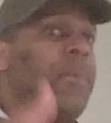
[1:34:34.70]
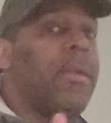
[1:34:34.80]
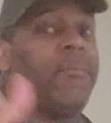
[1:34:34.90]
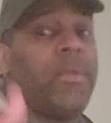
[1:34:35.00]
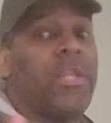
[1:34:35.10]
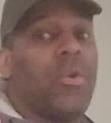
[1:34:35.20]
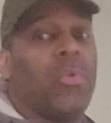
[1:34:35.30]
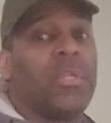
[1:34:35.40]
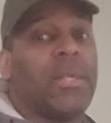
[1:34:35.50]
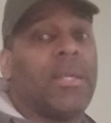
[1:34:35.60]
I make
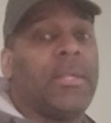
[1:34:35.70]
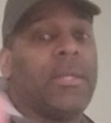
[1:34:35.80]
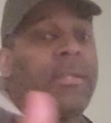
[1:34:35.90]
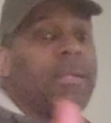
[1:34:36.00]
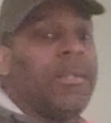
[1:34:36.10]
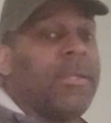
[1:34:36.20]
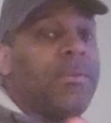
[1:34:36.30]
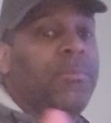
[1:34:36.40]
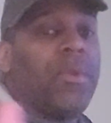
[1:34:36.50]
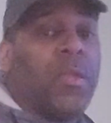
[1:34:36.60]
videos
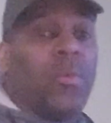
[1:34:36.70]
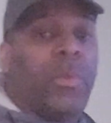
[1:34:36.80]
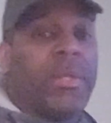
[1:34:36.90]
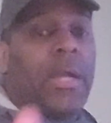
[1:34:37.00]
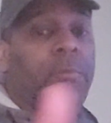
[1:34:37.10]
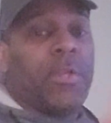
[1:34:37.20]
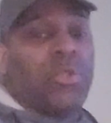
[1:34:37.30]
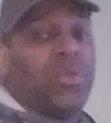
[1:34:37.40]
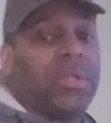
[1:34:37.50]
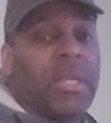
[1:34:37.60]
and we
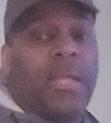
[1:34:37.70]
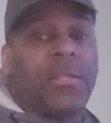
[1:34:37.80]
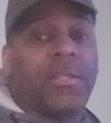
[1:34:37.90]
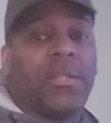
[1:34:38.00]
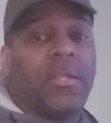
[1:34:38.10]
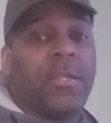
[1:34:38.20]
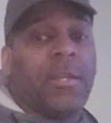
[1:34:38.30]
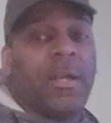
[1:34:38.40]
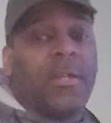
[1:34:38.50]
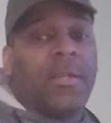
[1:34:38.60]
digress on things
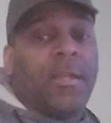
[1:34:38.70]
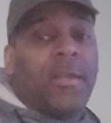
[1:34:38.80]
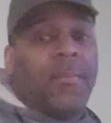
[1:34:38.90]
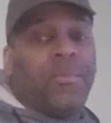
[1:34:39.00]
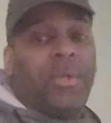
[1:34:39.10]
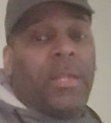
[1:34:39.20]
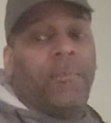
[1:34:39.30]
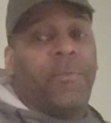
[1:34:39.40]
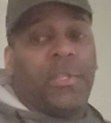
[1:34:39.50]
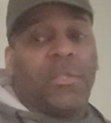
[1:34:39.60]
and I put
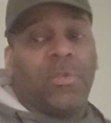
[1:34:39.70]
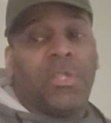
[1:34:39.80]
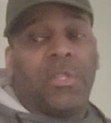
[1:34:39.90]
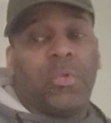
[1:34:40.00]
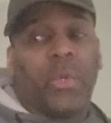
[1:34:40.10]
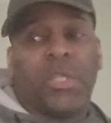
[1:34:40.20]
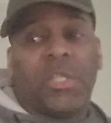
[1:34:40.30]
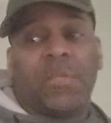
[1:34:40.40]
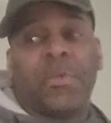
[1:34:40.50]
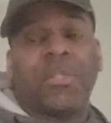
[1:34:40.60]
emphasis on
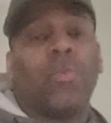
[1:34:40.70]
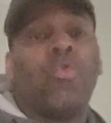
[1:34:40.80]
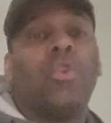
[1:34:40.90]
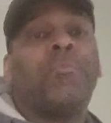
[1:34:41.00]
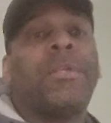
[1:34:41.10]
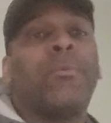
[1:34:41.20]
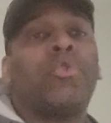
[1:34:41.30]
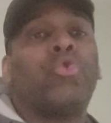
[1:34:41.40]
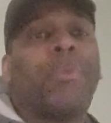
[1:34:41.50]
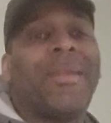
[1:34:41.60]
situations is because I want people
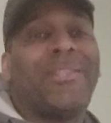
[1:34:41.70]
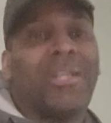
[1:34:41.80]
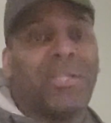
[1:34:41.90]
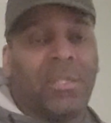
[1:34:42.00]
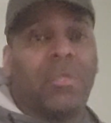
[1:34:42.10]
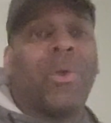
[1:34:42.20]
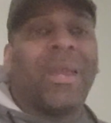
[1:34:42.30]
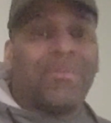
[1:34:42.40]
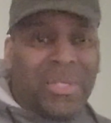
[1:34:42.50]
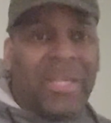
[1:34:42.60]
to pay attention to
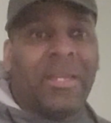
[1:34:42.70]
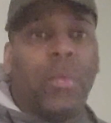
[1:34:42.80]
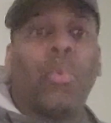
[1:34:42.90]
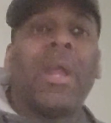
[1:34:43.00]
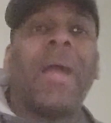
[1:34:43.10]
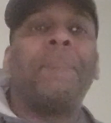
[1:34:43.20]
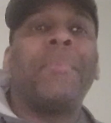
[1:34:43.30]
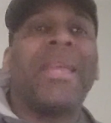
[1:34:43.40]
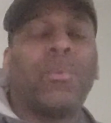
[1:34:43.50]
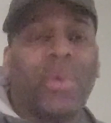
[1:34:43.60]
what I'm saying and what I
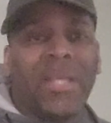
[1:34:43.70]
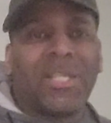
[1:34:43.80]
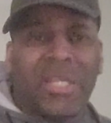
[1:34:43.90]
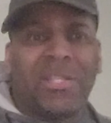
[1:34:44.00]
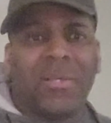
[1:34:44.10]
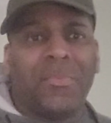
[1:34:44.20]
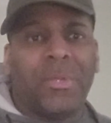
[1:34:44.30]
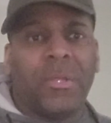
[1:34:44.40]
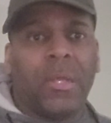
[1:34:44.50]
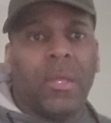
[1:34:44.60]
mean when I say
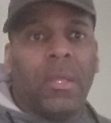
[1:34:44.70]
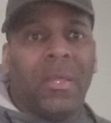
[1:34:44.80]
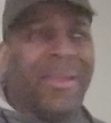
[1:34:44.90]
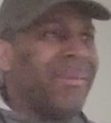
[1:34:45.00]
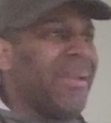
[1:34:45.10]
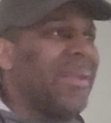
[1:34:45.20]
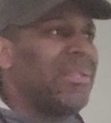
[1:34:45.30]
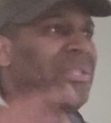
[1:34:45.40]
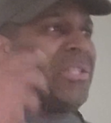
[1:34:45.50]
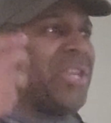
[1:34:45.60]
something. And not
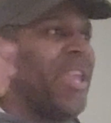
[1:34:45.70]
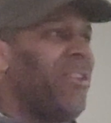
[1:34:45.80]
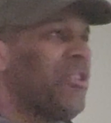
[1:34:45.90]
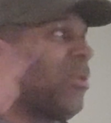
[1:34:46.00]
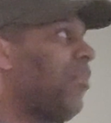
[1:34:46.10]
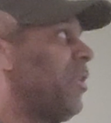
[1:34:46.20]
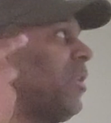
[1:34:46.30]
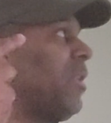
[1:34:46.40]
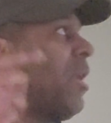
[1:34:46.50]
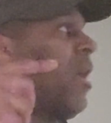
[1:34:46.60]
hear
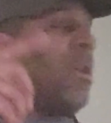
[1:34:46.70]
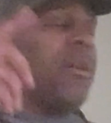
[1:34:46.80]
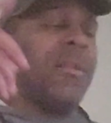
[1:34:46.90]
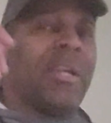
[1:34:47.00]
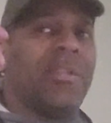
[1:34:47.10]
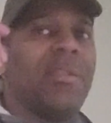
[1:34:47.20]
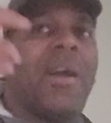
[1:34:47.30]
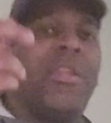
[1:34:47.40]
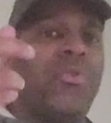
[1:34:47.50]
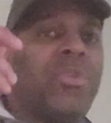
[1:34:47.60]
something like a
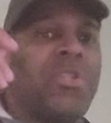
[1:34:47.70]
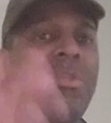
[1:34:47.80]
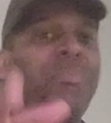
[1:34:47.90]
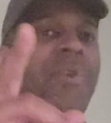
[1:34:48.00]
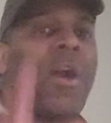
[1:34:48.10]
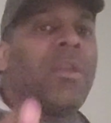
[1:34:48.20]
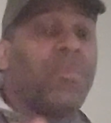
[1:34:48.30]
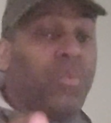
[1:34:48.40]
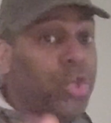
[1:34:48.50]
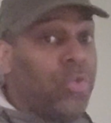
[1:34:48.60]
lot of you. This is the
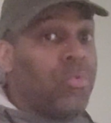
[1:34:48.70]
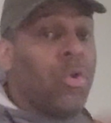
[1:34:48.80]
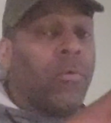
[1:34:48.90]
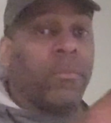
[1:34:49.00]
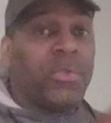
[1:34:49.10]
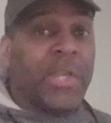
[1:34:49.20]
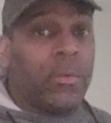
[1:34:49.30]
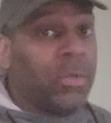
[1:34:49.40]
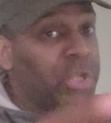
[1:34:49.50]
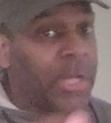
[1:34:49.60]
problem when you go from
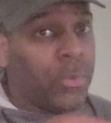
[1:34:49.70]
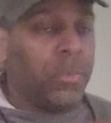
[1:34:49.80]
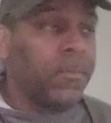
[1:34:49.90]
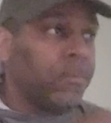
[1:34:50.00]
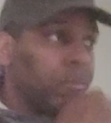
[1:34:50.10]
channel to channel.